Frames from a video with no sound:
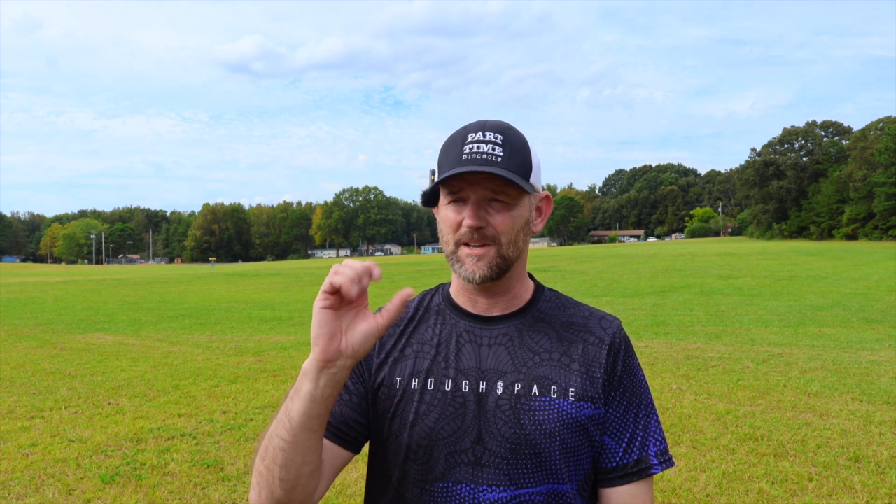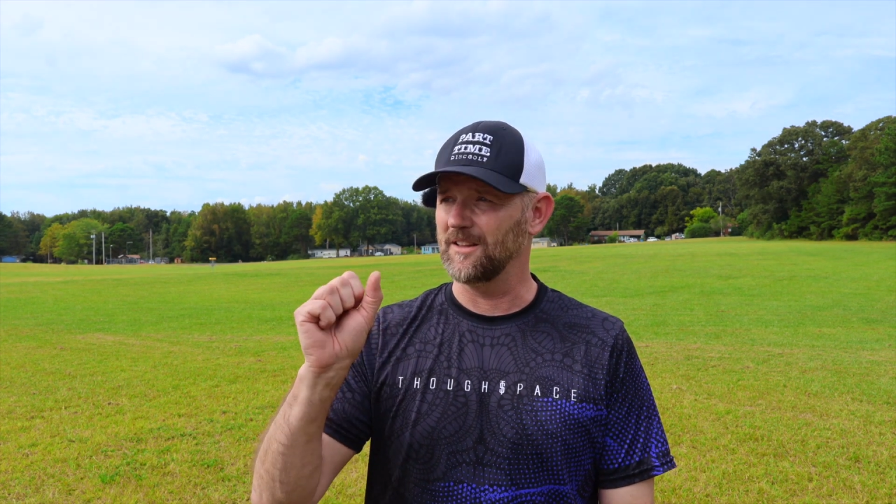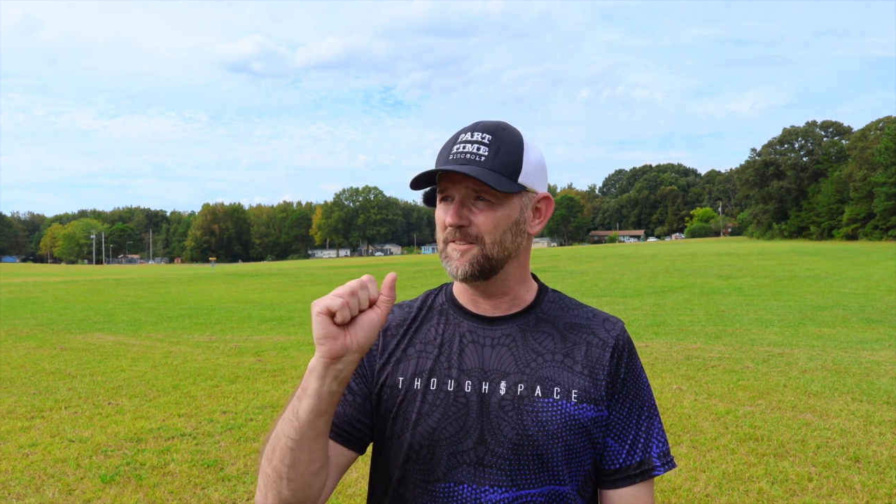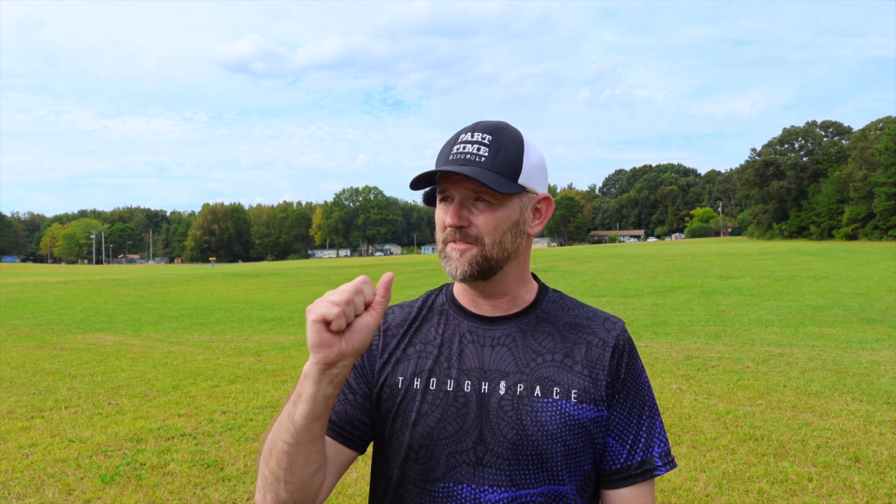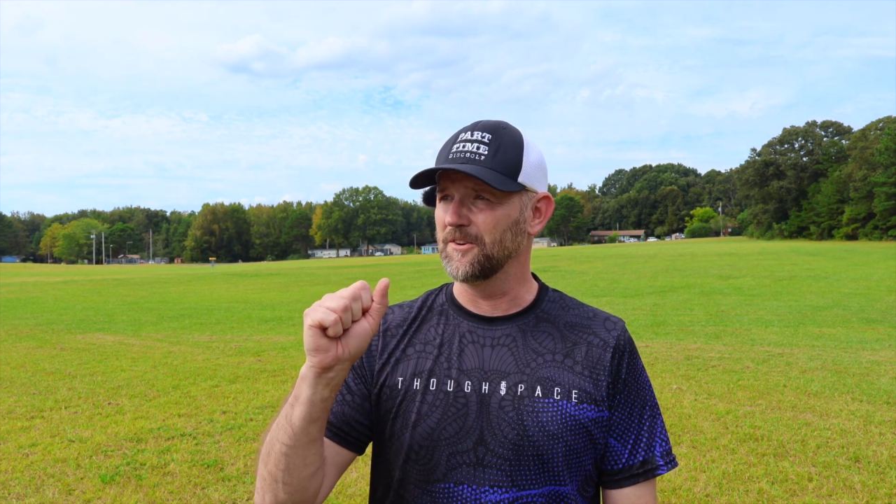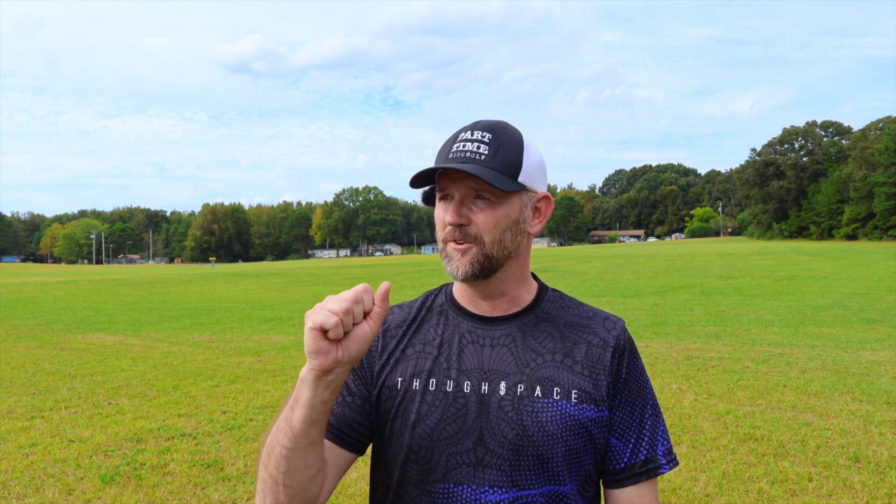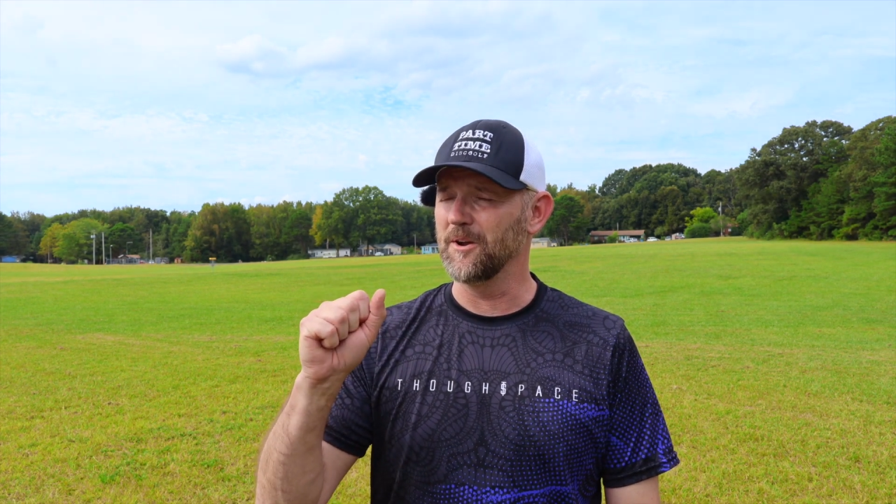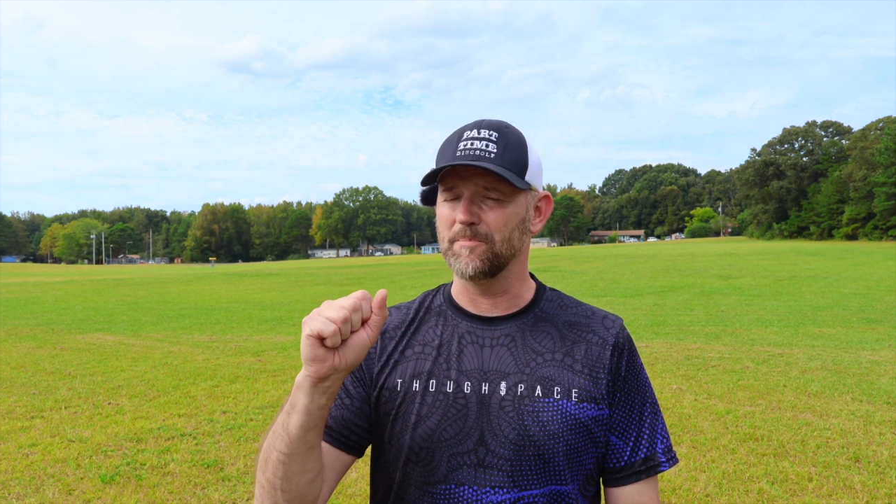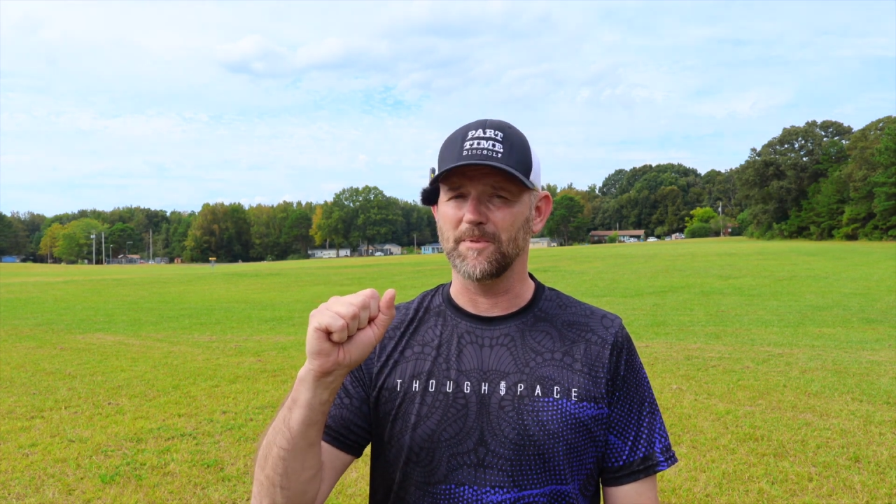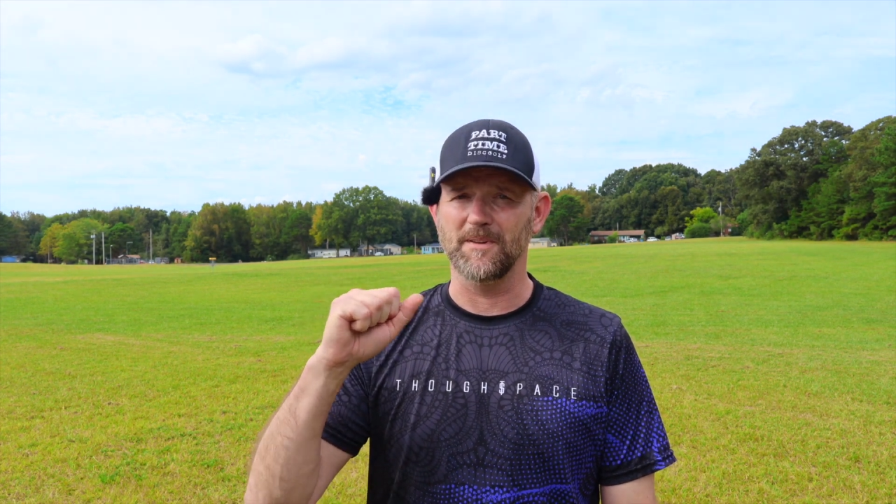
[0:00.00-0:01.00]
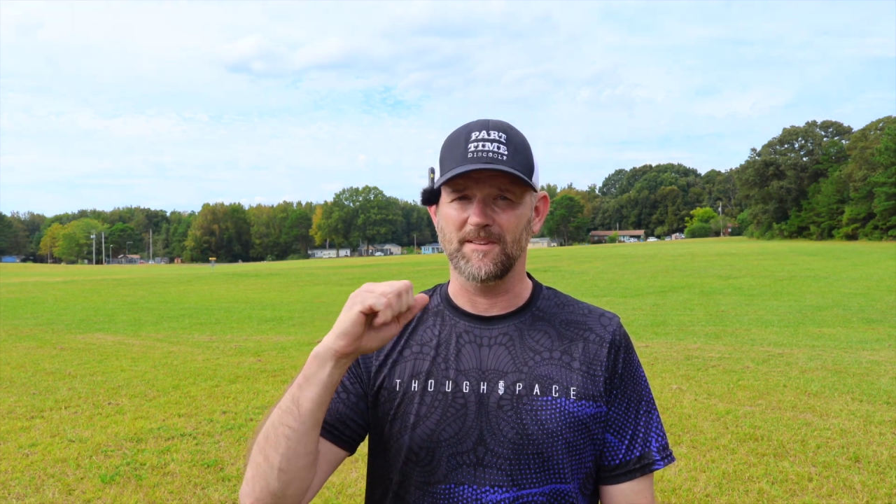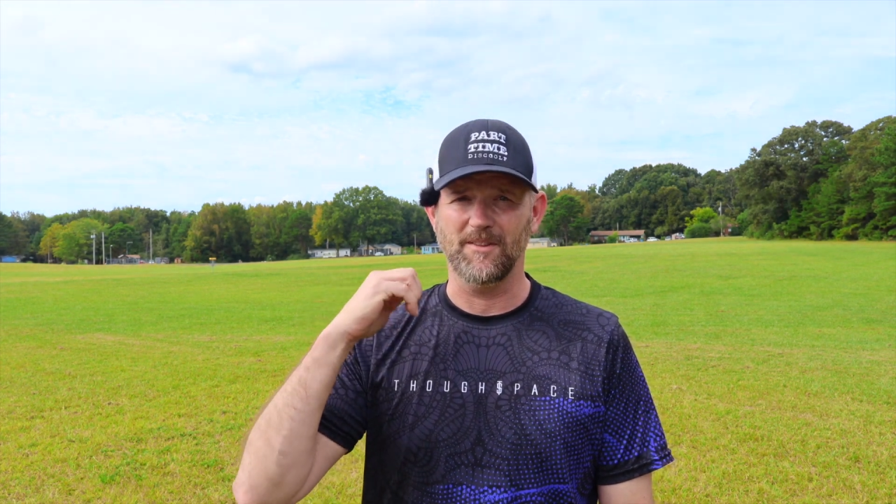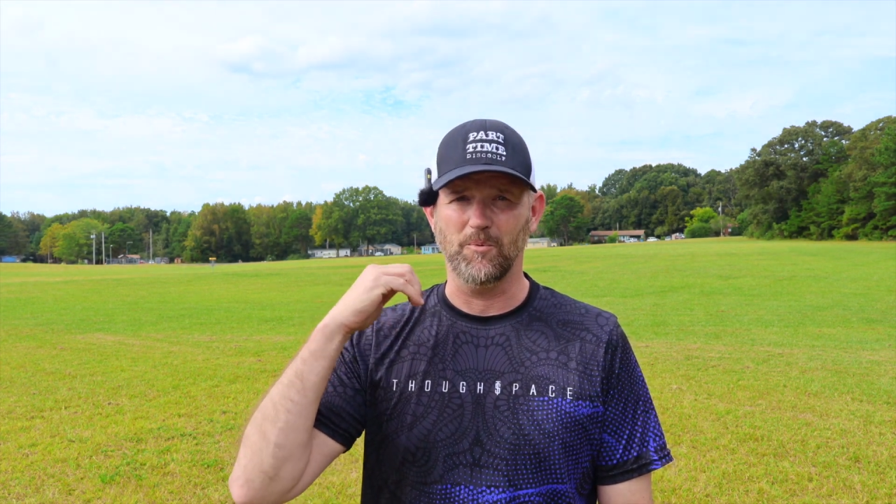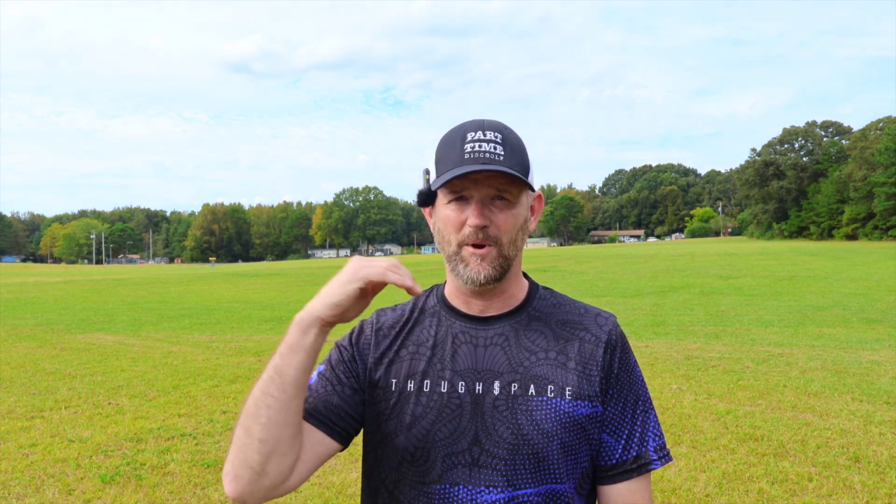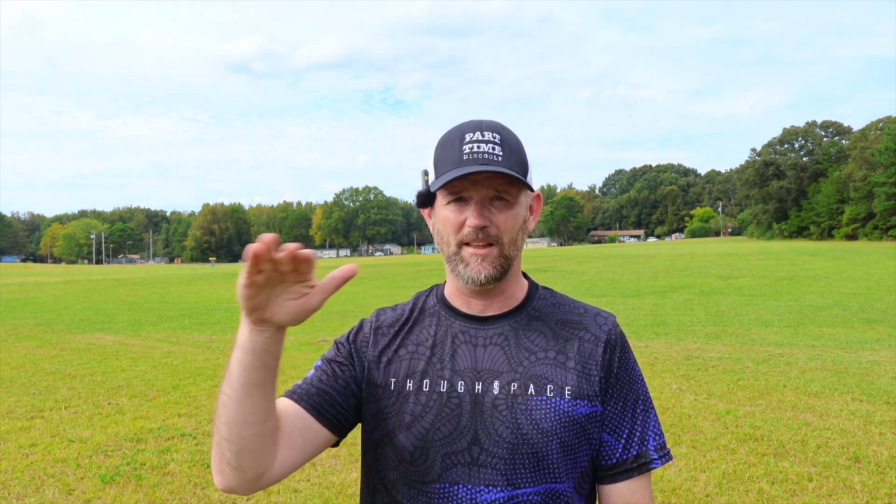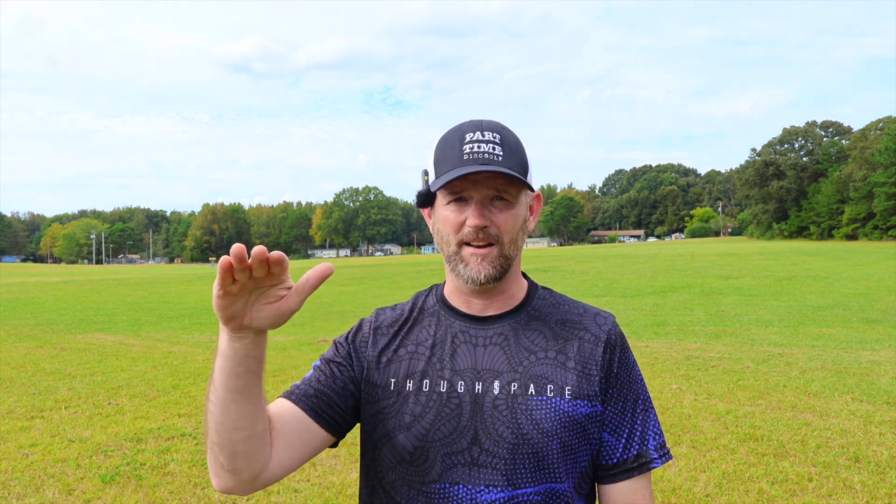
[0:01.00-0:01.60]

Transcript: I love the grip, the way